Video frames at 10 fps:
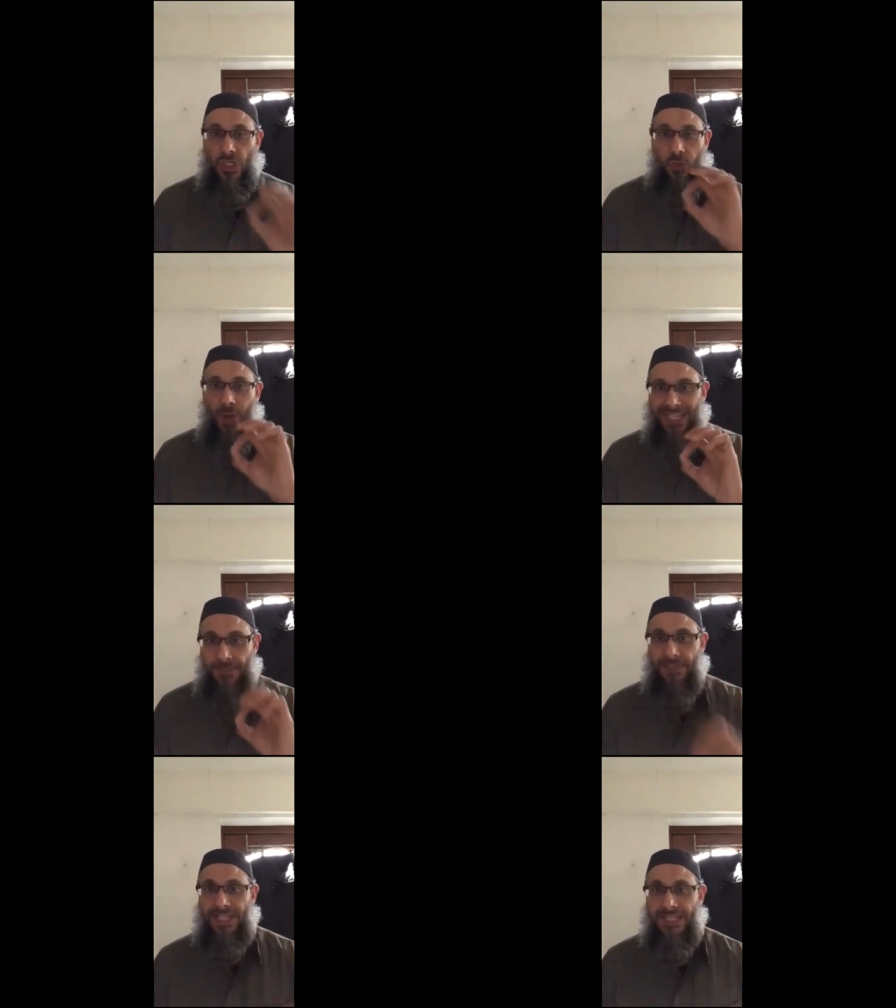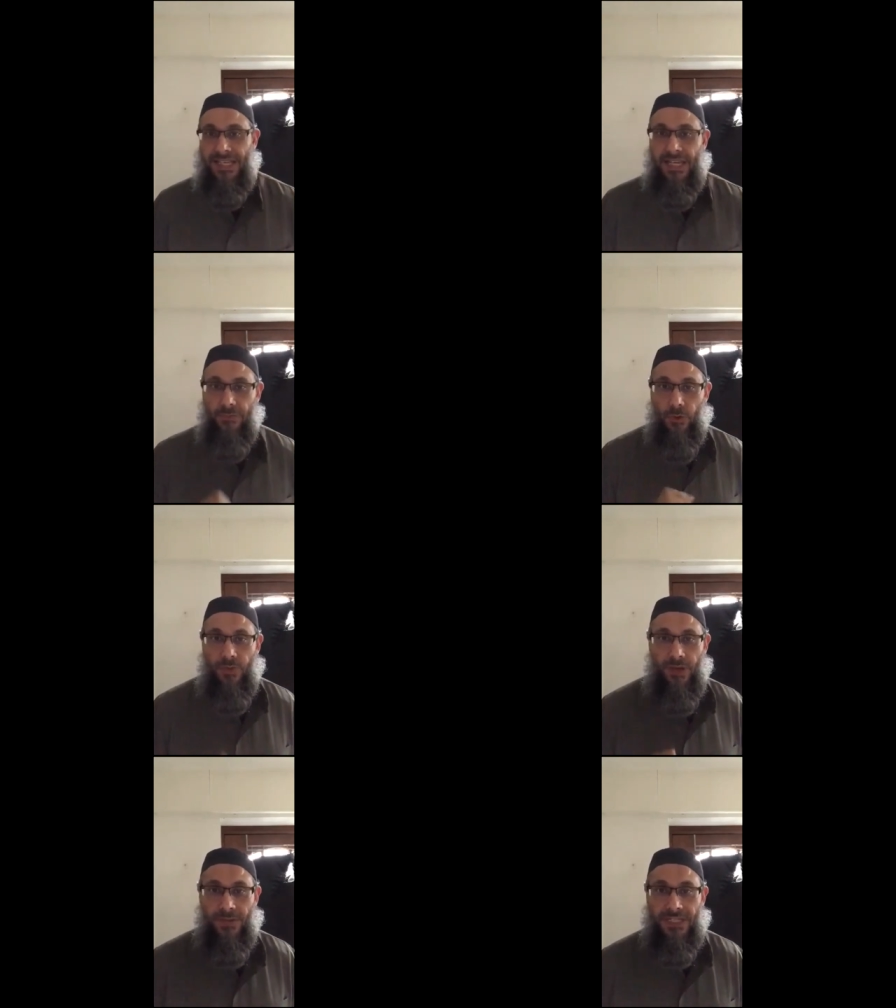20% will
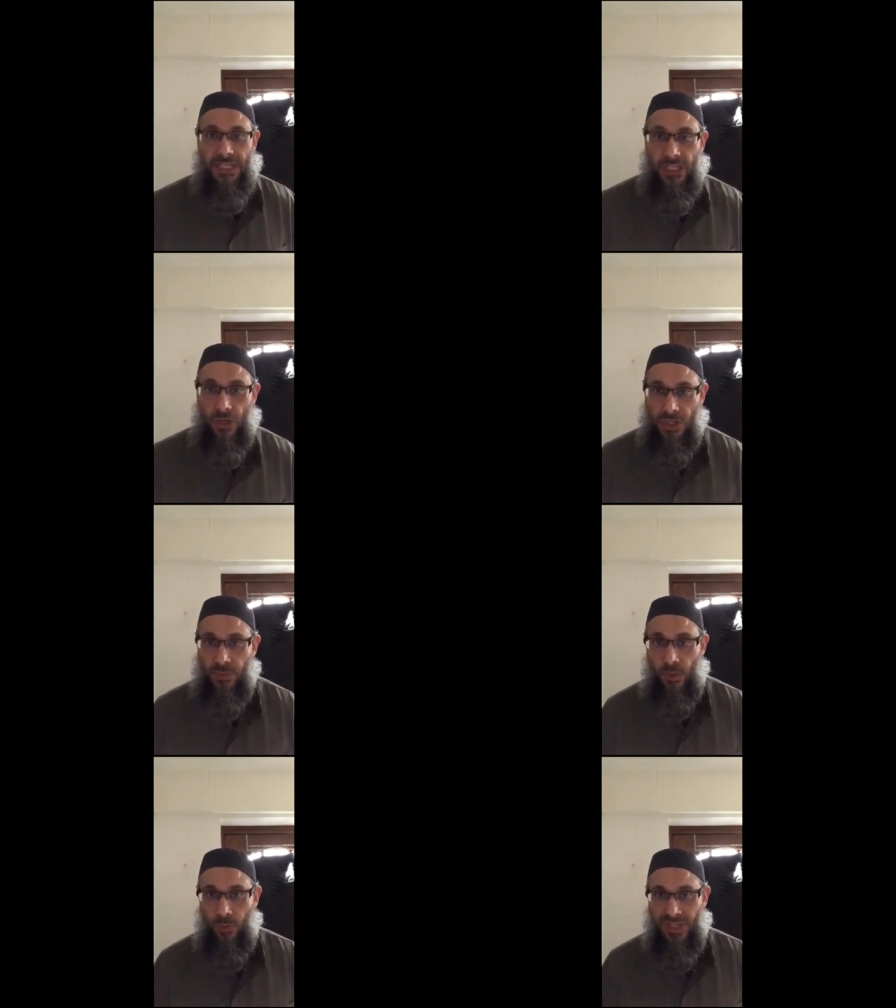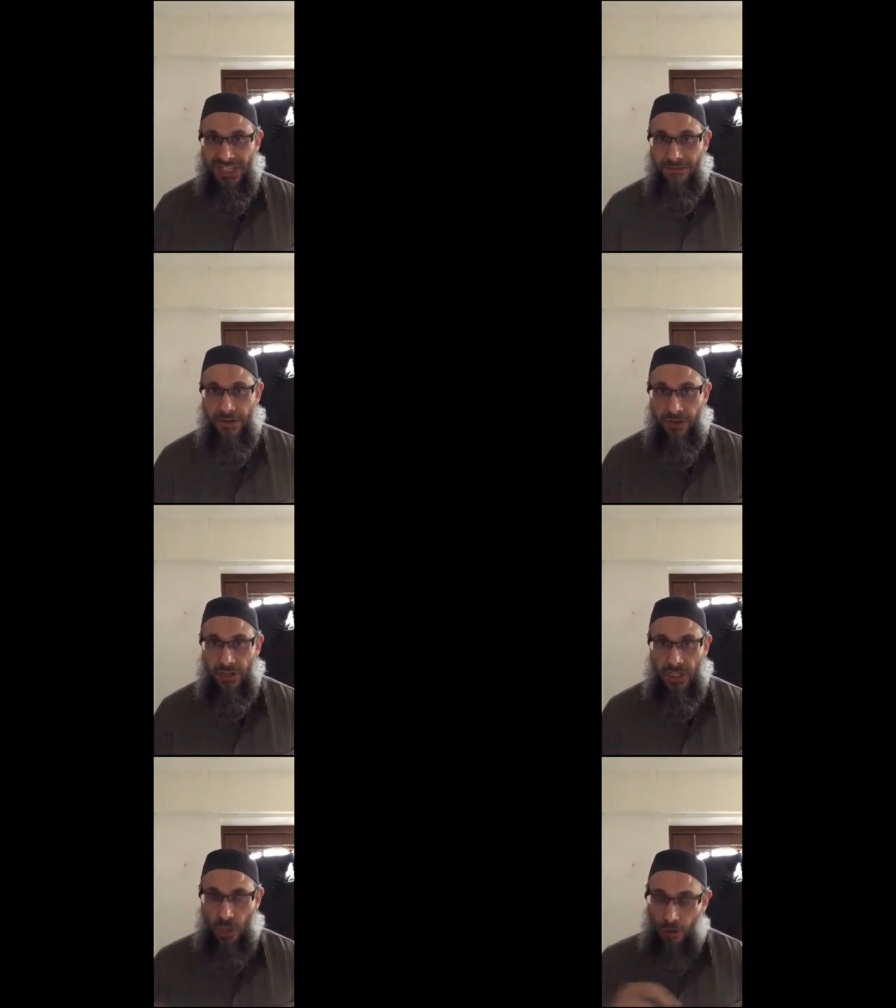be admitted into hospital with a severe illness.